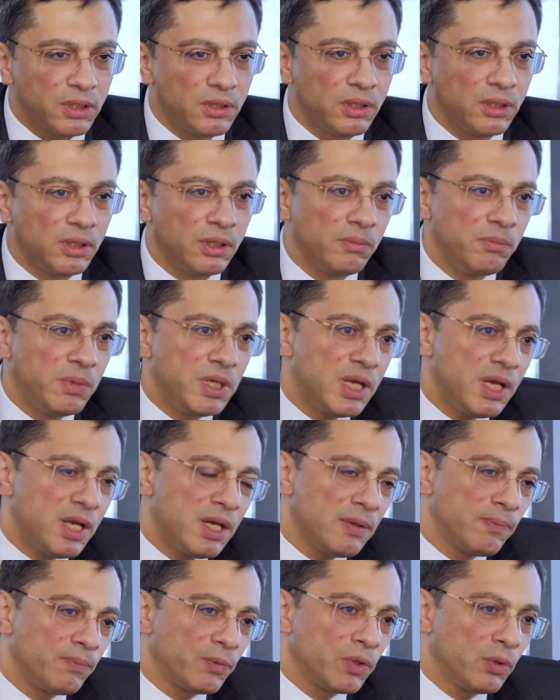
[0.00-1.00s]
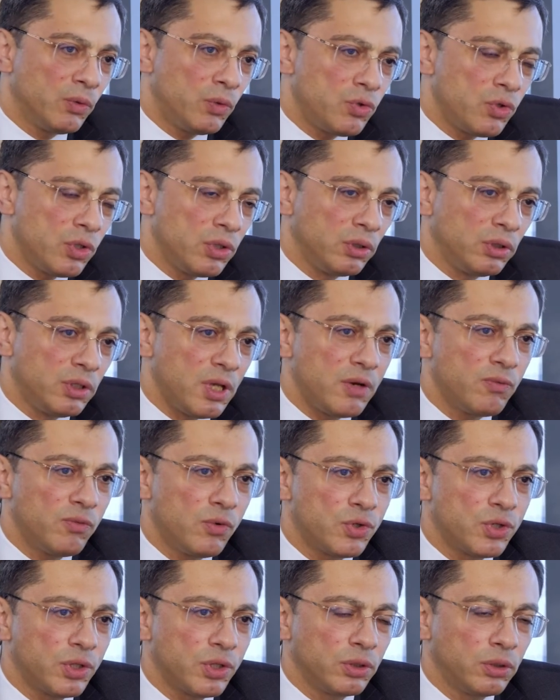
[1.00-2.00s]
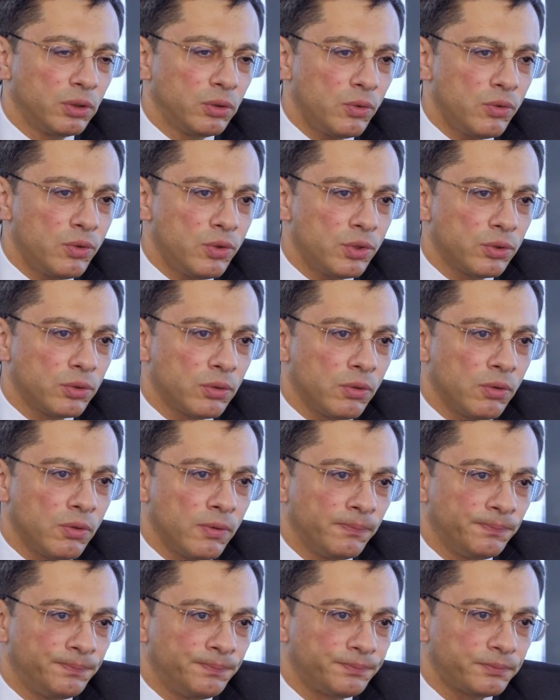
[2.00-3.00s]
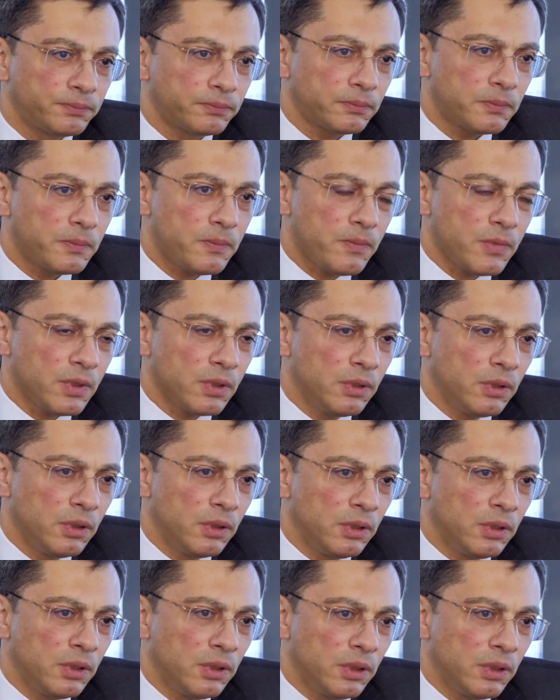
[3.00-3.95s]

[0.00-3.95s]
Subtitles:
think that some out-of-the-box thinking is required.